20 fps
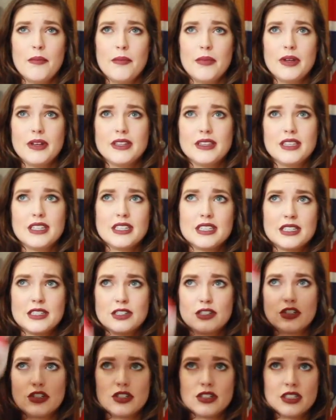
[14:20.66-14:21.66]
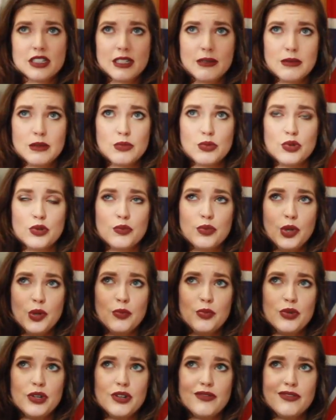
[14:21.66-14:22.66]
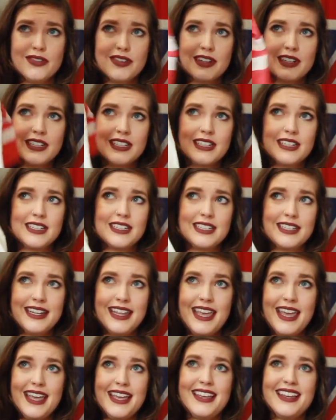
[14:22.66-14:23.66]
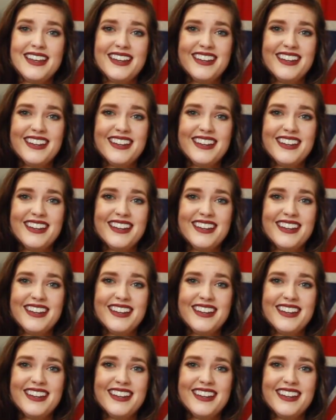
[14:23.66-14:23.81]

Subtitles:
but this shirt seems more appropriate for today.